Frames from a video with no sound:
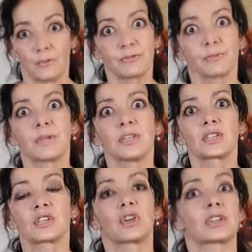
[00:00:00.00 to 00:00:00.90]
with the
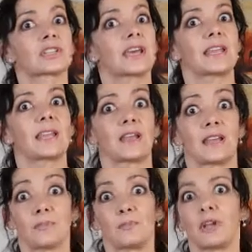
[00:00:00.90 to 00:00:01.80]
pleated skirts, then
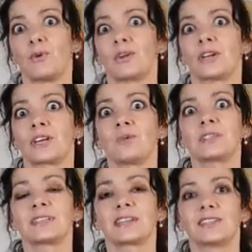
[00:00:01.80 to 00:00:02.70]
let me know in the
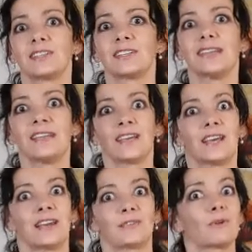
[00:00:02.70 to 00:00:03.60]
comment section.
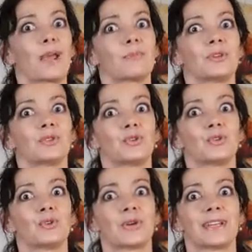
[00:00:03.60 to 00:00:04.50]
Very happy to
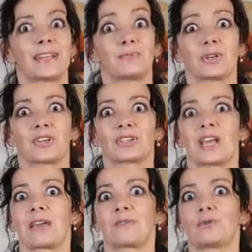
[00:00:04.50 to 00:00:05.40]
do that, because
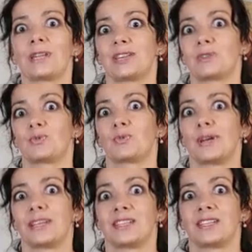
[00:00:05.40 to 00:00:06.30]
I have already
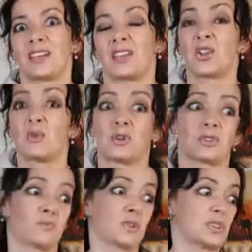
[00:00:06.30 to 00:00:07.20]
inspiration. I
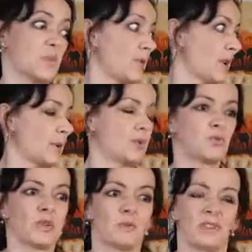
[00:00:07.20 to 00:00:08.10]
almost put something in
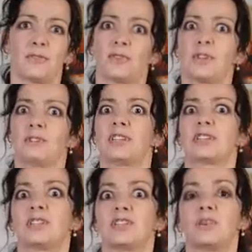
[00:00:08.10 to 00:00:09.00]
between, but I thought, no,
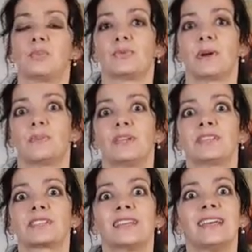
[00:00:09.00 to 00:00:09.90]
this is jumper and
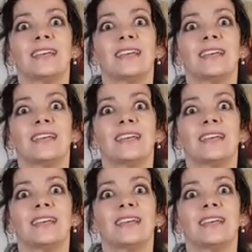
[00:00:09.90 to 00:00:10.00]
pleats,